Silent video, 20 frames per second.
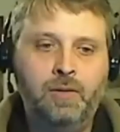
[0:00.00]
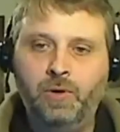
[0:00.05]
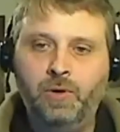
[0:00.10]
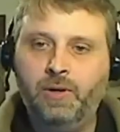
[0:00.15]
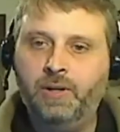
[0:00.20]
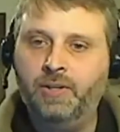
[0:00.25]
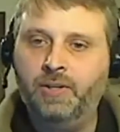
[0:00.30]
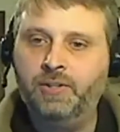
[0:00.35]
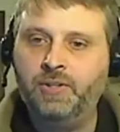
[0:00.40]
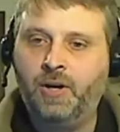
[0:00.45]
we're
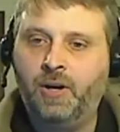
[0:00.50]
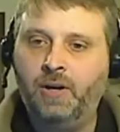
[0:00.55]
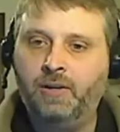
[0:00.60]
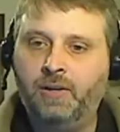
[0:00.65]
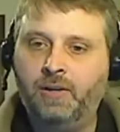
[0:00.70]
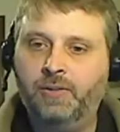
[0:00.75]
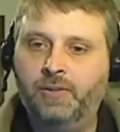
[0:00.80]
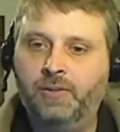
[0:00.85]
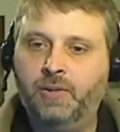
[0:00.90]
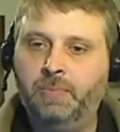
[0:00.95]
going to talk
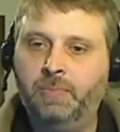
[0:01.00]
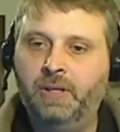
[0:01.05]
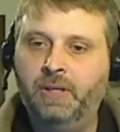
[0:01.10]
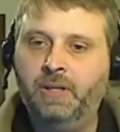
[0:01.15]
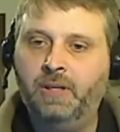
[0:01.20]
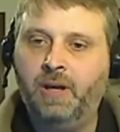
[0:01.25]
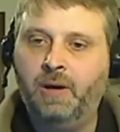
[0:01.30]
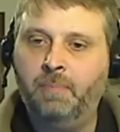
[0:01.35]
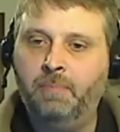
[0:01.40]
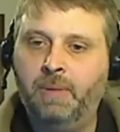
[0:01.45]
a little
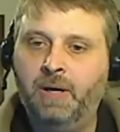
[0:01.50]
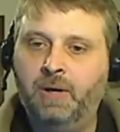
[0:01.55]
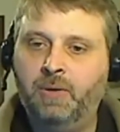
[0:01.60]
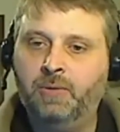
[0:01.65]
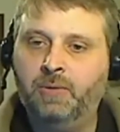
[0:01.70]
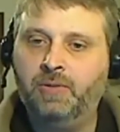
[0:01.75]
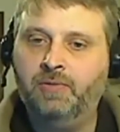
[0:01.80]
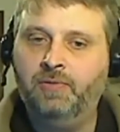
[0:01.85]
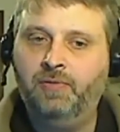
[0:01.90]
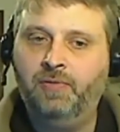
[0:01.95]
bit
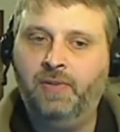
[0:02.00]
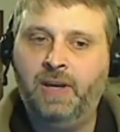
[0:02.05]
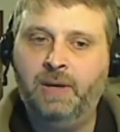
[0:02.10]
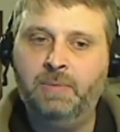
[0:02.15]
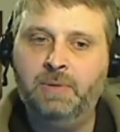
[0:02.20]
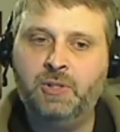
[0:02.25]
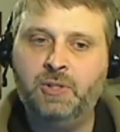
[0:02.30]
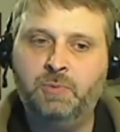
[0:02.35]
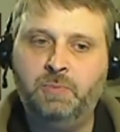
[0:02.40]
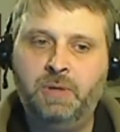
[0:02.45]
about
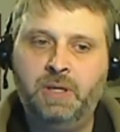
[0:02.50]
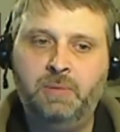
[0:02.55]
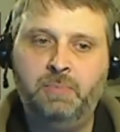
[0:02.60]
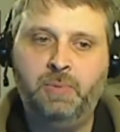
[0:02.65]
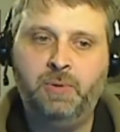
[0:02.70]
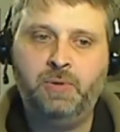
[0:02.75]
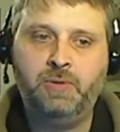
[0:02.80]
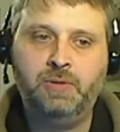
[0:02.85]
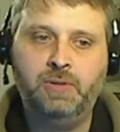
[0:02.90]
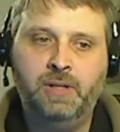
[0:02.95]
famous
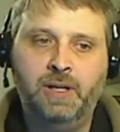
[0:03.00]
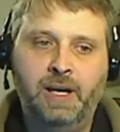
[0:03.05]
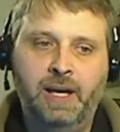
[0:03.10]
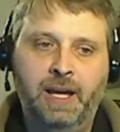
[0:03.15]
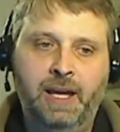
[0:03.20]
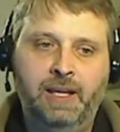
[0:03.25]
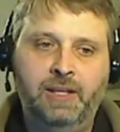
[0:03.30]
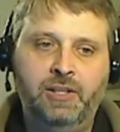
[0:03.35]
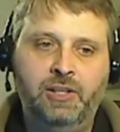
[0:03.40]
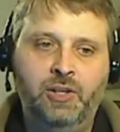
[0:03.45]
people
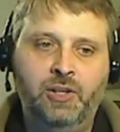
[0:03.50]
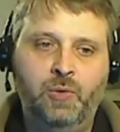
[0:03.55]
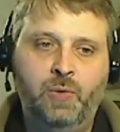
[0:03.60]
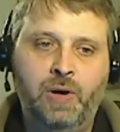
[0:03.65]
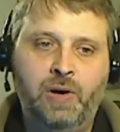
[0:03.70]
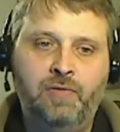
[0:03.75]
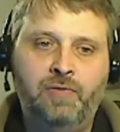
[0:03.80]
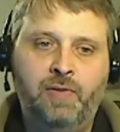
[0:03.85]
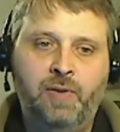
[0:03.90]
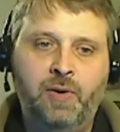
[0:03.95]
and
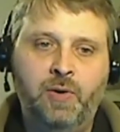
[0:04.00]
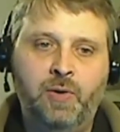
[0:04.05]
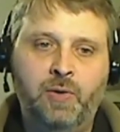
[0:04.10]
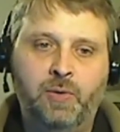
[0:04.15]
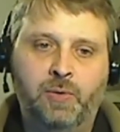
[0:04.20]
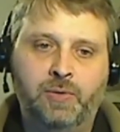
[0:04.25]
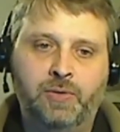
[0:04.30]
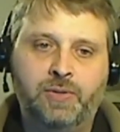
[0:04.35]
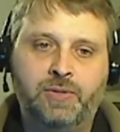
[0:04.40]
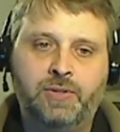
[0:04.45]

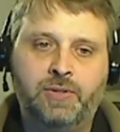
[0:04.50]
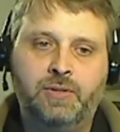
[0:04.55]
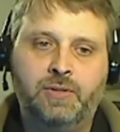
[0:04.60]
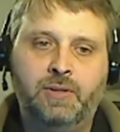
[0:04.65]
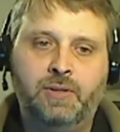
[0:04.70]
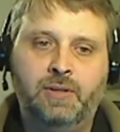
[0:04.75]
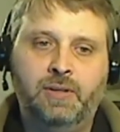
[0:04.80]
UFOs.